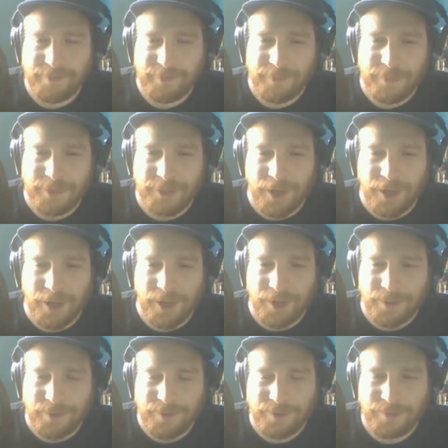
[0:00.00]

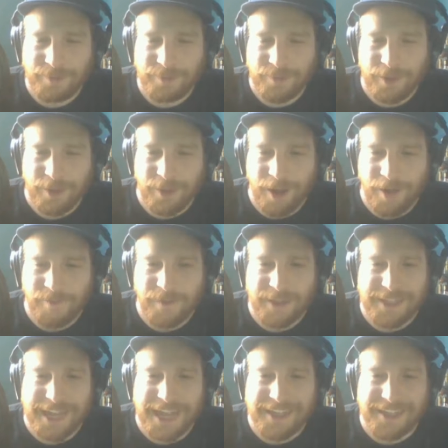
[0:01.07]
So a
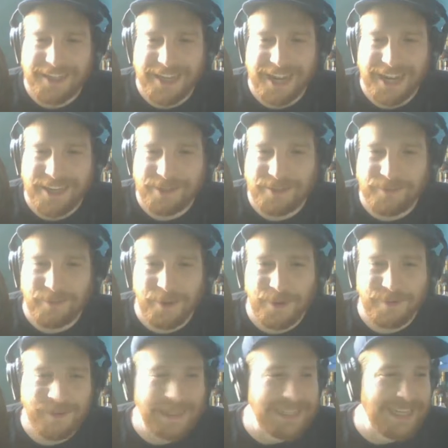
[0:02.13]
fantastic end for a
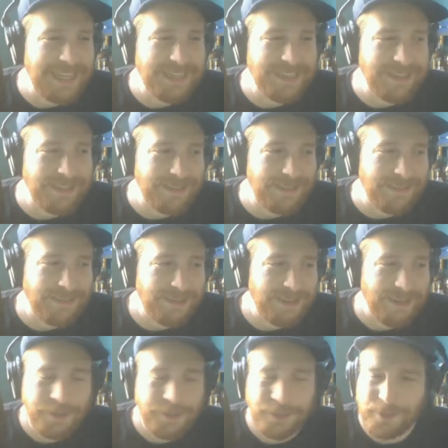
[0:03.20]
fantastic
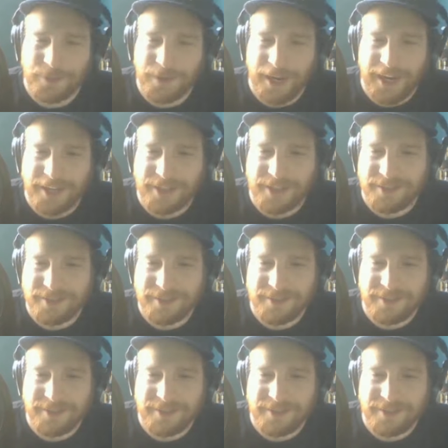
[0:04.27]
dude, I guess.